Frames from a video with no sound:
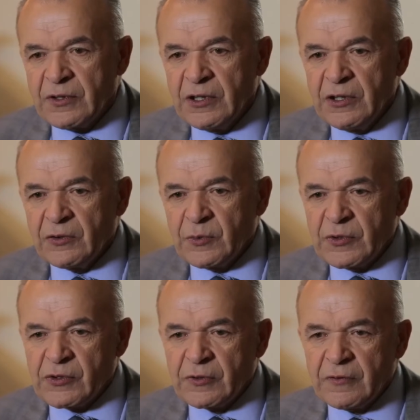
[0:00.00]
literature,
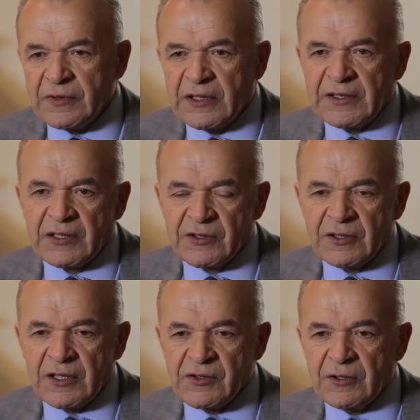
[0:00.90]
there was
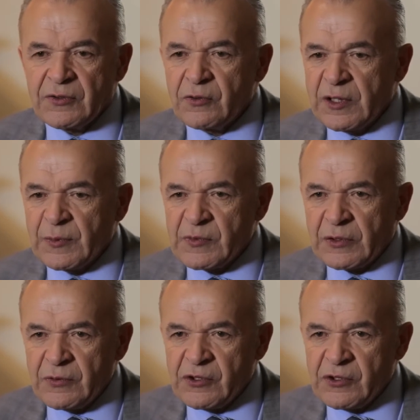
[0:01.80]
no doubt we